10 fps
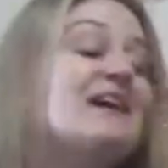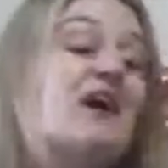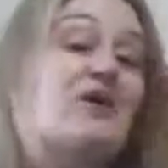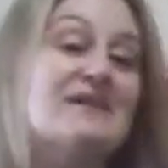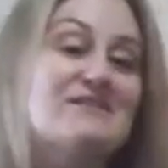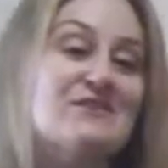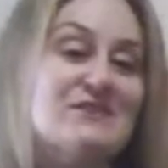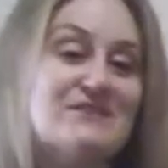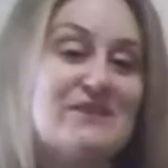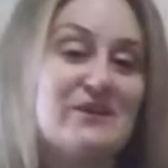Okay, so
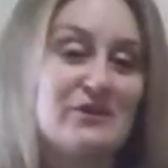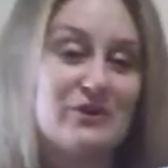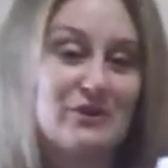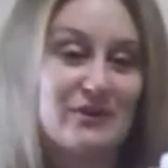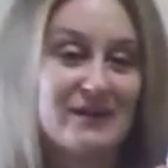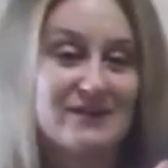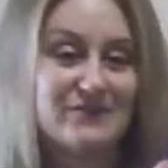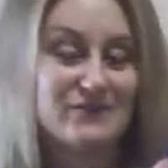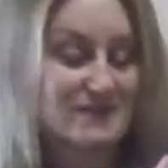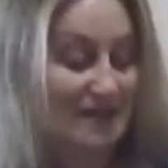this is how you can create
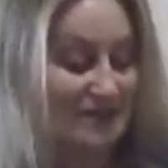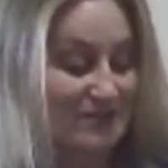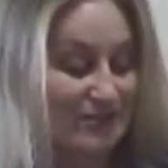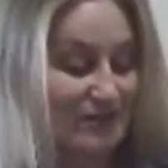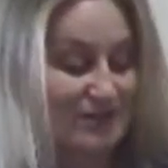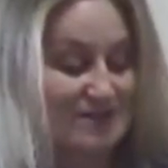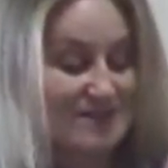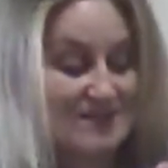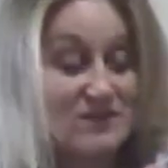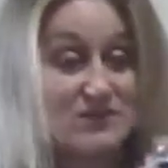different signs for different
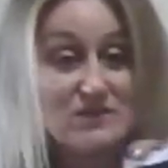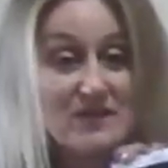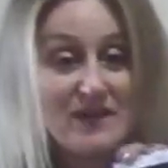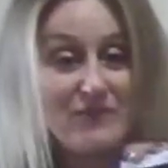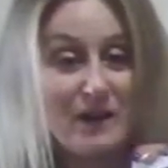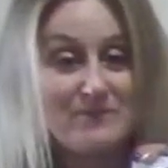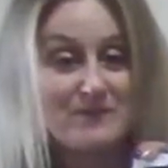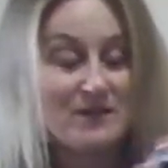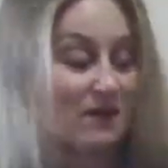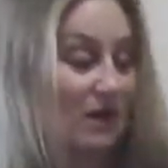seasons. So see, I've wiped it
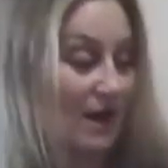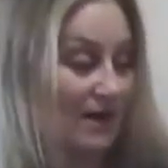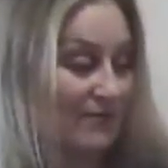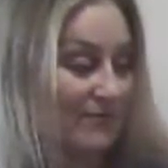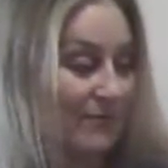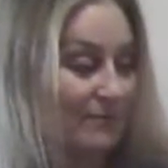all off.